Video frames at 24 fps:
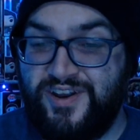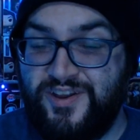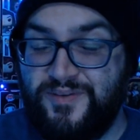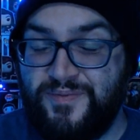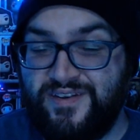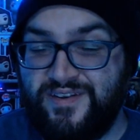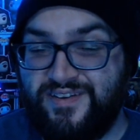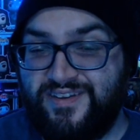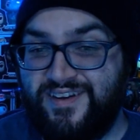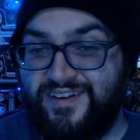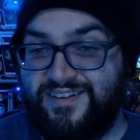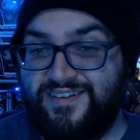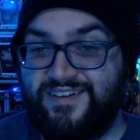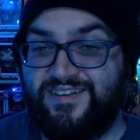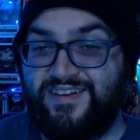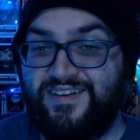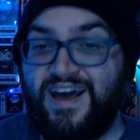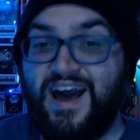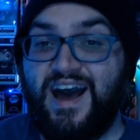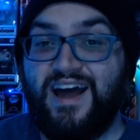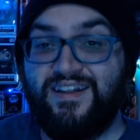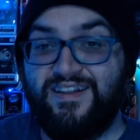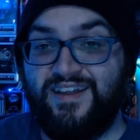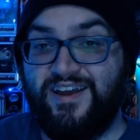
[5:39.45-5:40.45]
He's basically like this
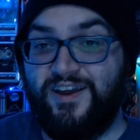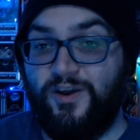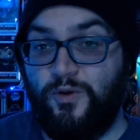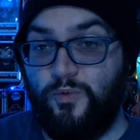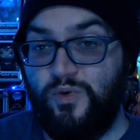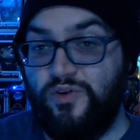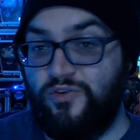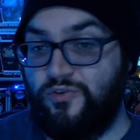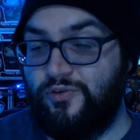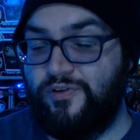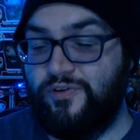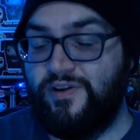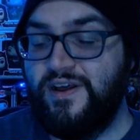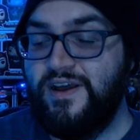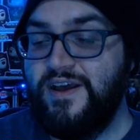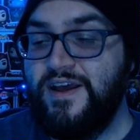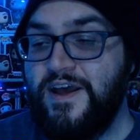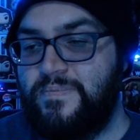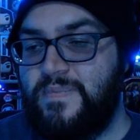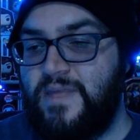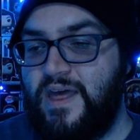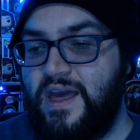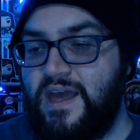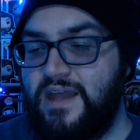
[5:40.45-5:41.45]
godlike wizard.
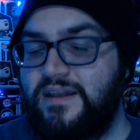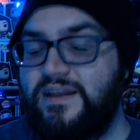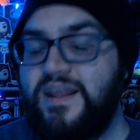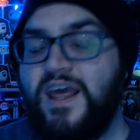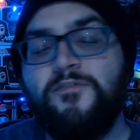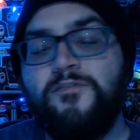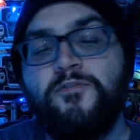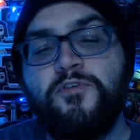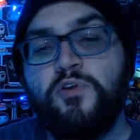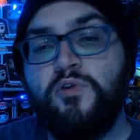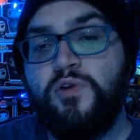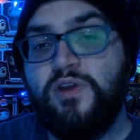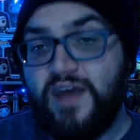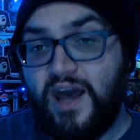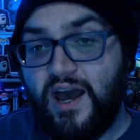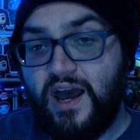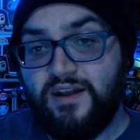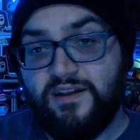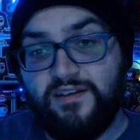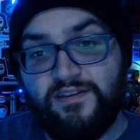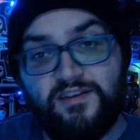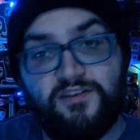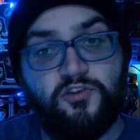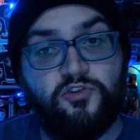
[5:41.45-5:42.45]
And Dave
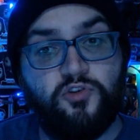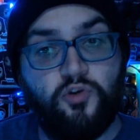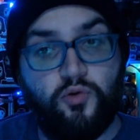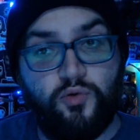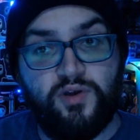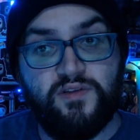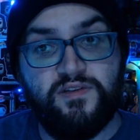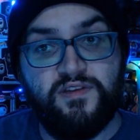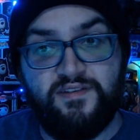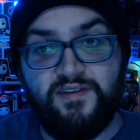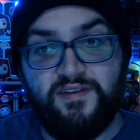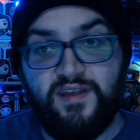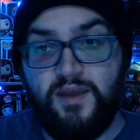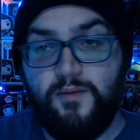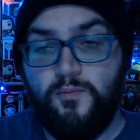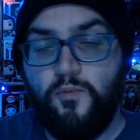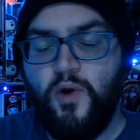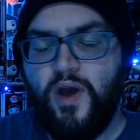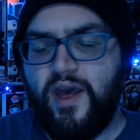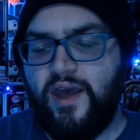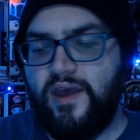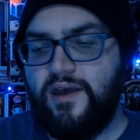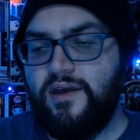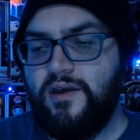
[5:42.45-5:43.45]
kind of sees Ahsoka in the same
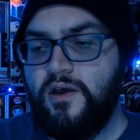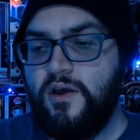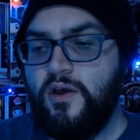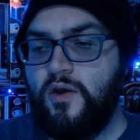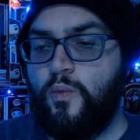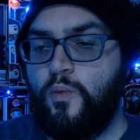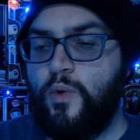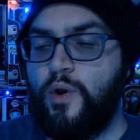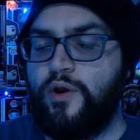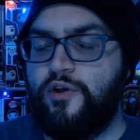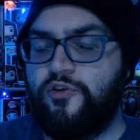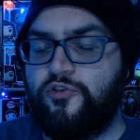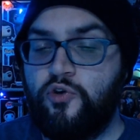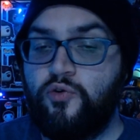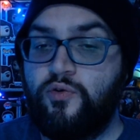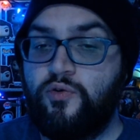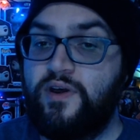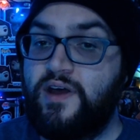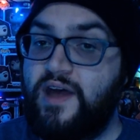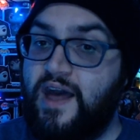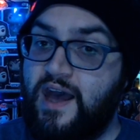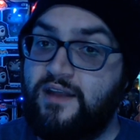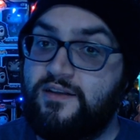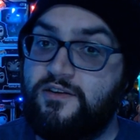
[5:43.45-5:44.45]
way, where
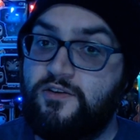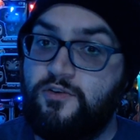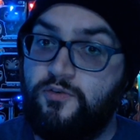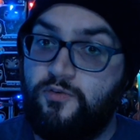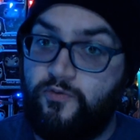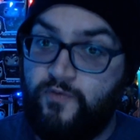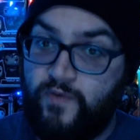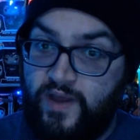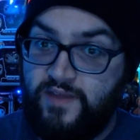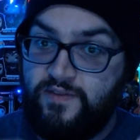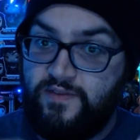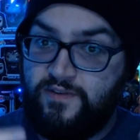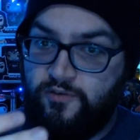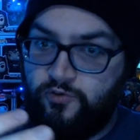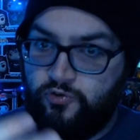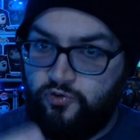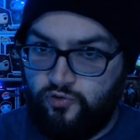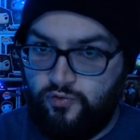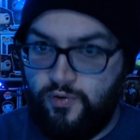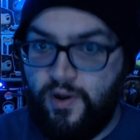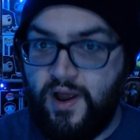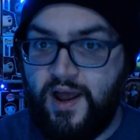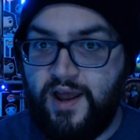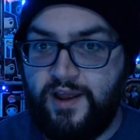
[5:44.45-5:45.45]
Ahsoka had to fight this
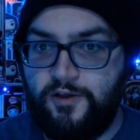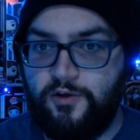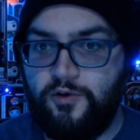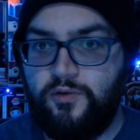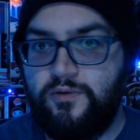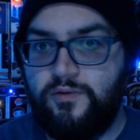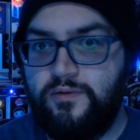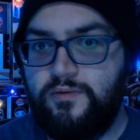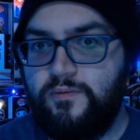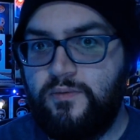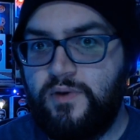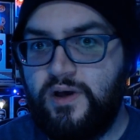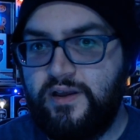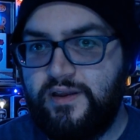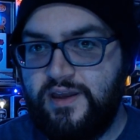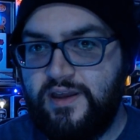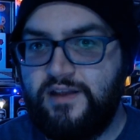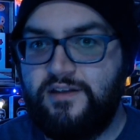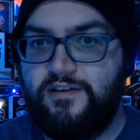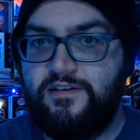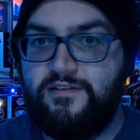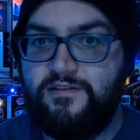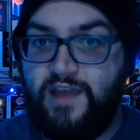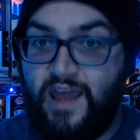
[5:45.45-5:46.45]
trial
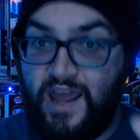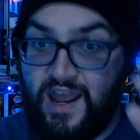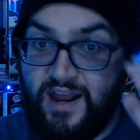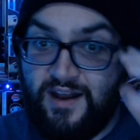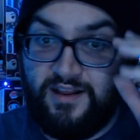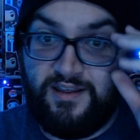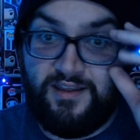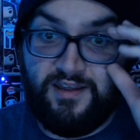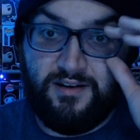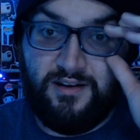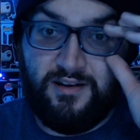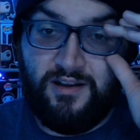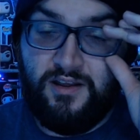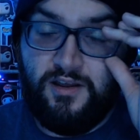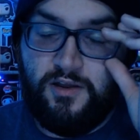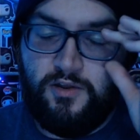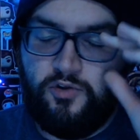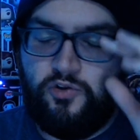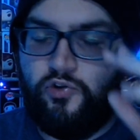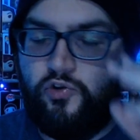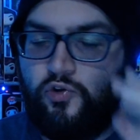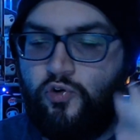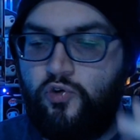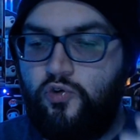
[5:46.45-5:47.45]
against Anakin.
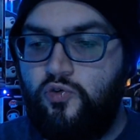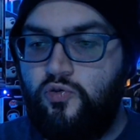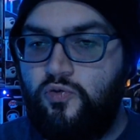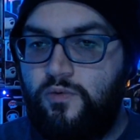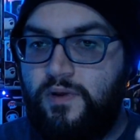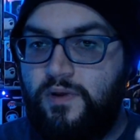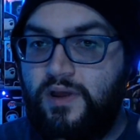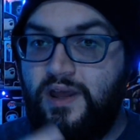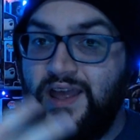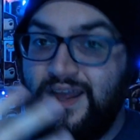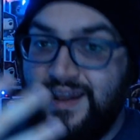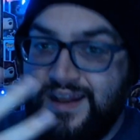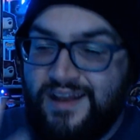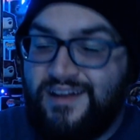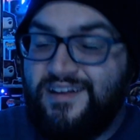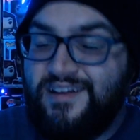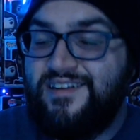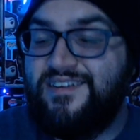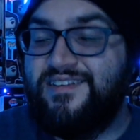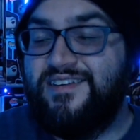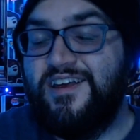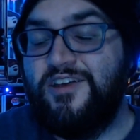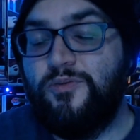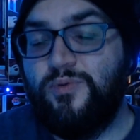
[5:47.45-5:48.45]
To in in a
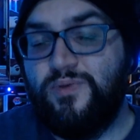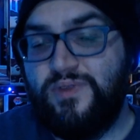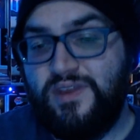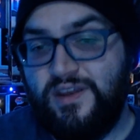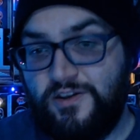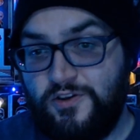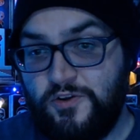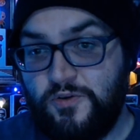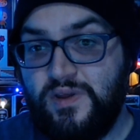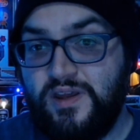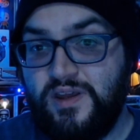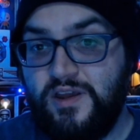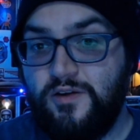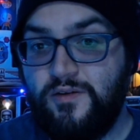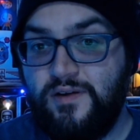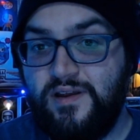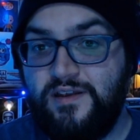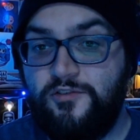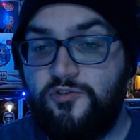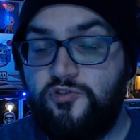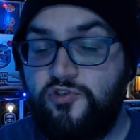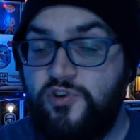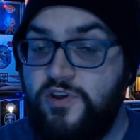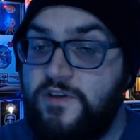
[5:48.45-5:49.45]
sense, what they do here
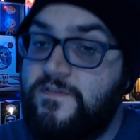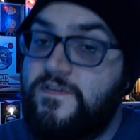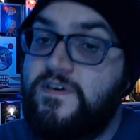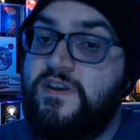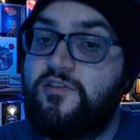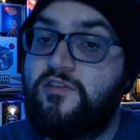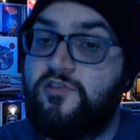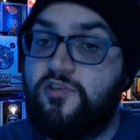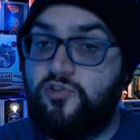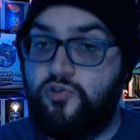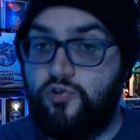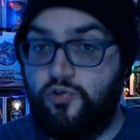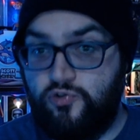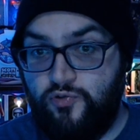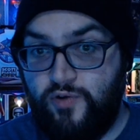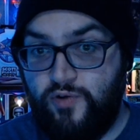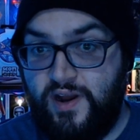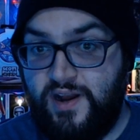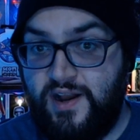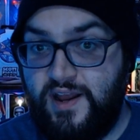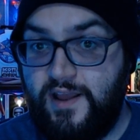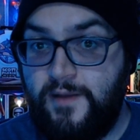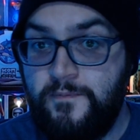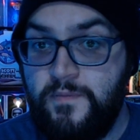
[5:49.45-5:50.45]
is she finishes her
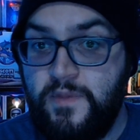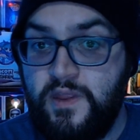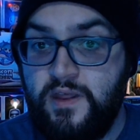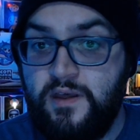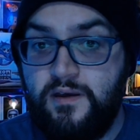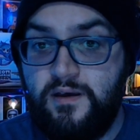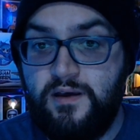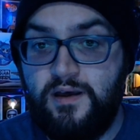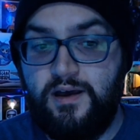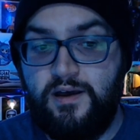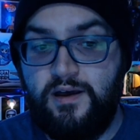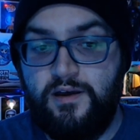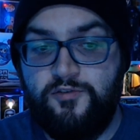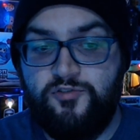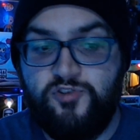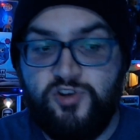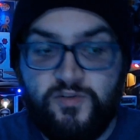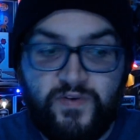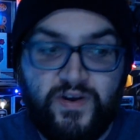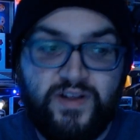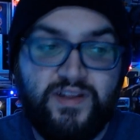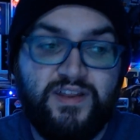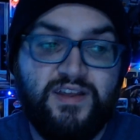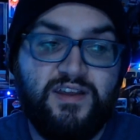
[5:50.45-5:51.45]
training. Uh, she
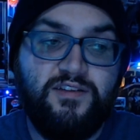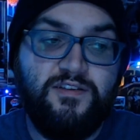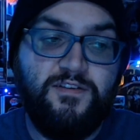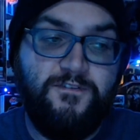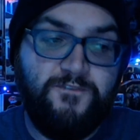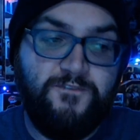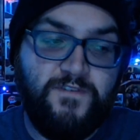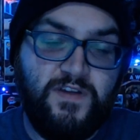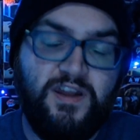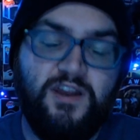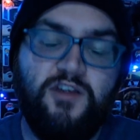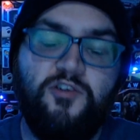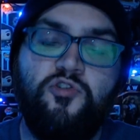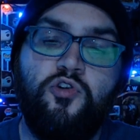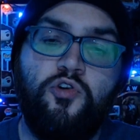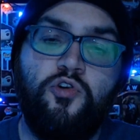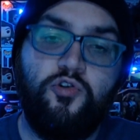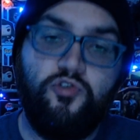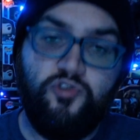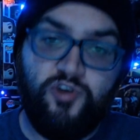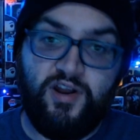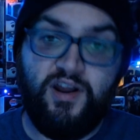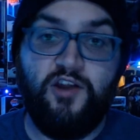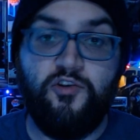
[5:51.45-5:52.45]
finally gets to finish her
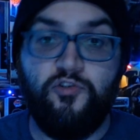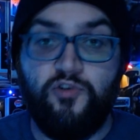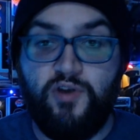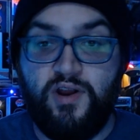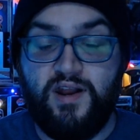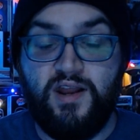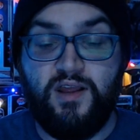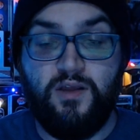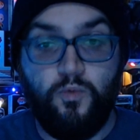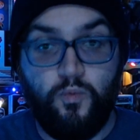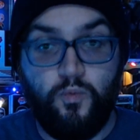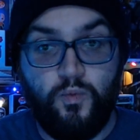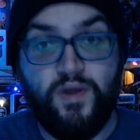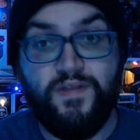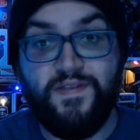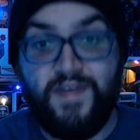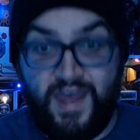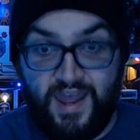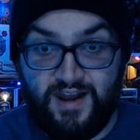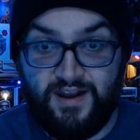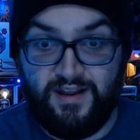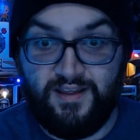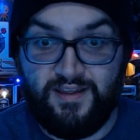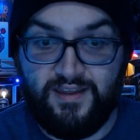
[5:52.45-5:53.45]
Jedi training with
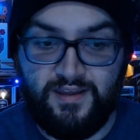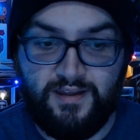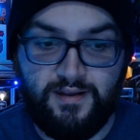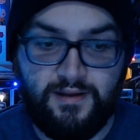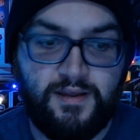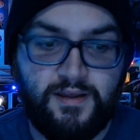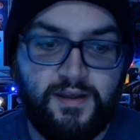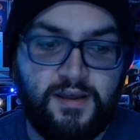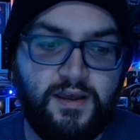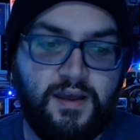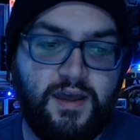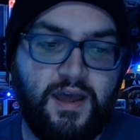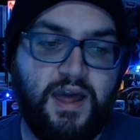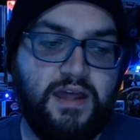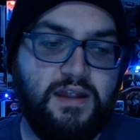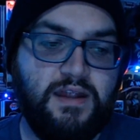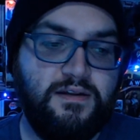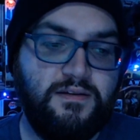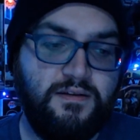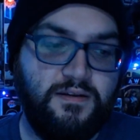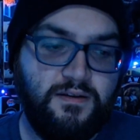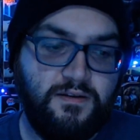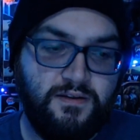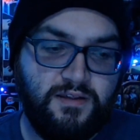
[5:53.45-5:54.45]
Anakin
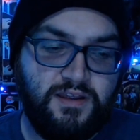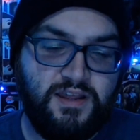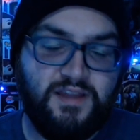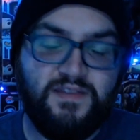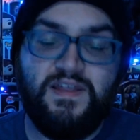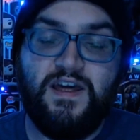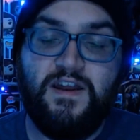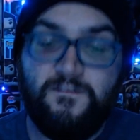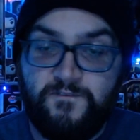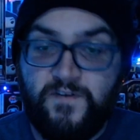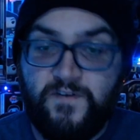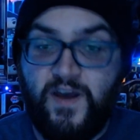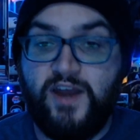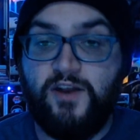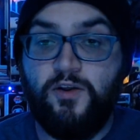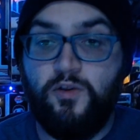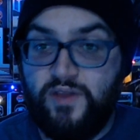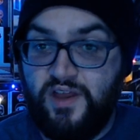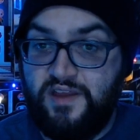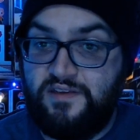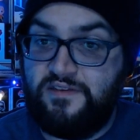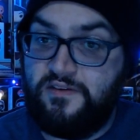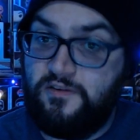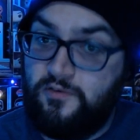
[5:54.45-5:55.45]
and get that final
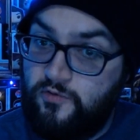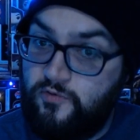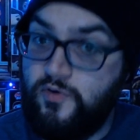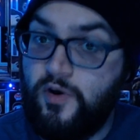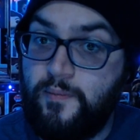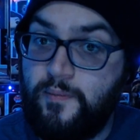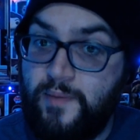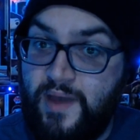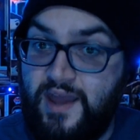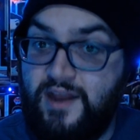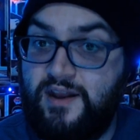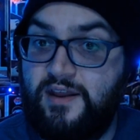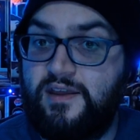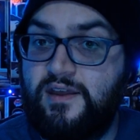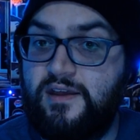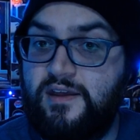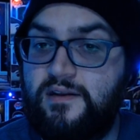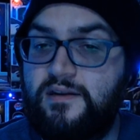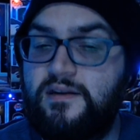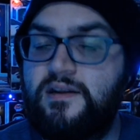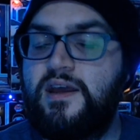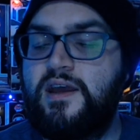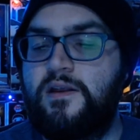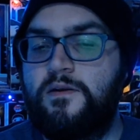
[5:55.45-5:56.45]
lesson from Anakin
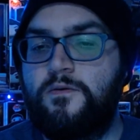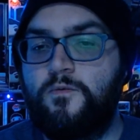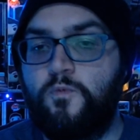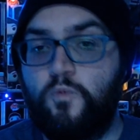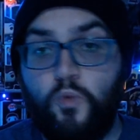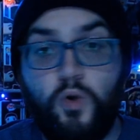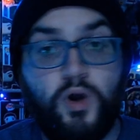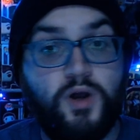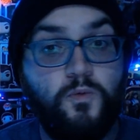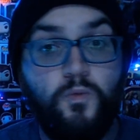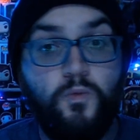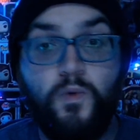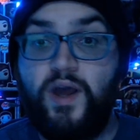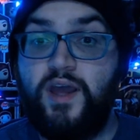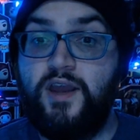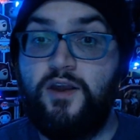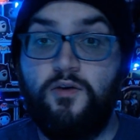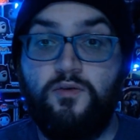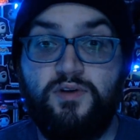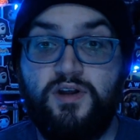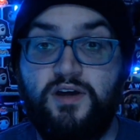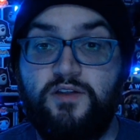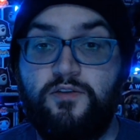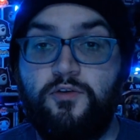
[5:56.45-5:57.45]
in one way
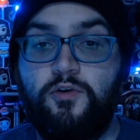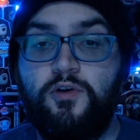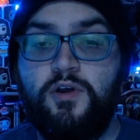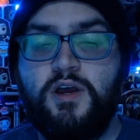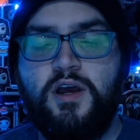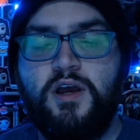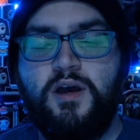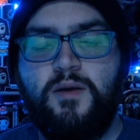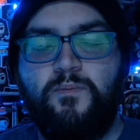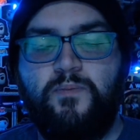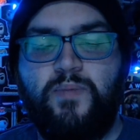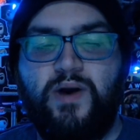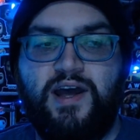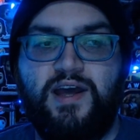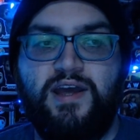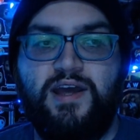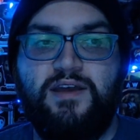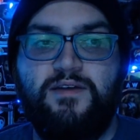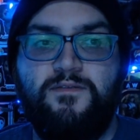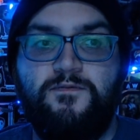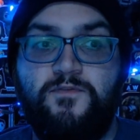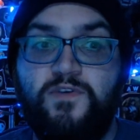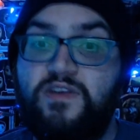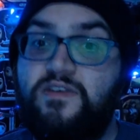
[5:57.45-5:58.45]
or another
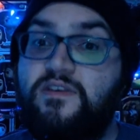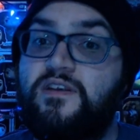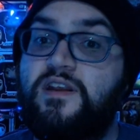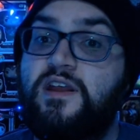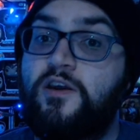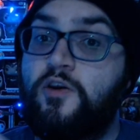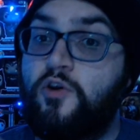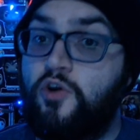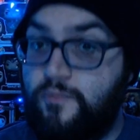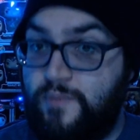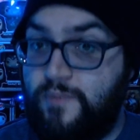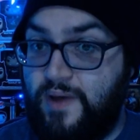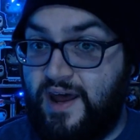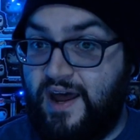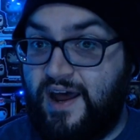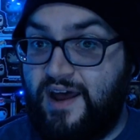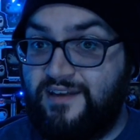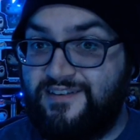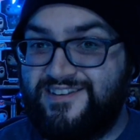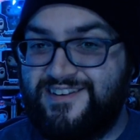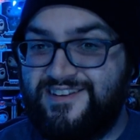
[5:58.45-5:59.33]
by visiting her past.